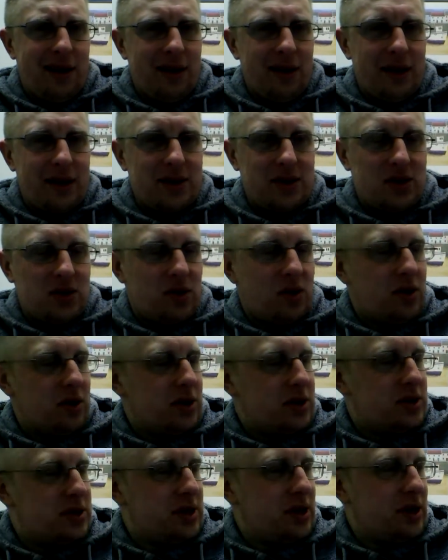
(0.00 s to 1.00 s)
let's
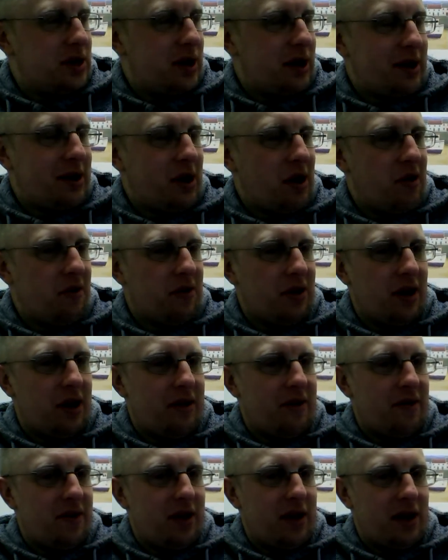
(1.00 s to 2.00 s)
talk Sergei
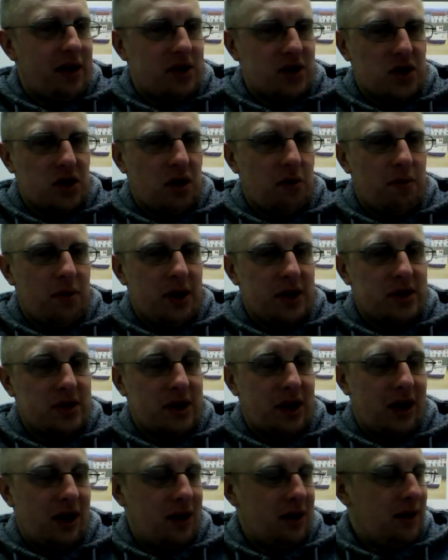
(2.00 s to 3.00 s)
Kovalev and Jean
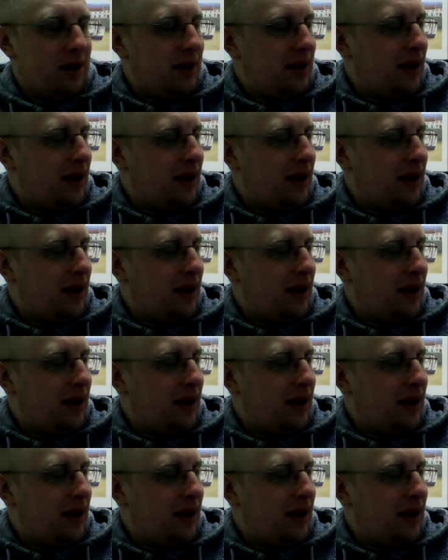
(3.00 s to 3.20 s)
Pascal.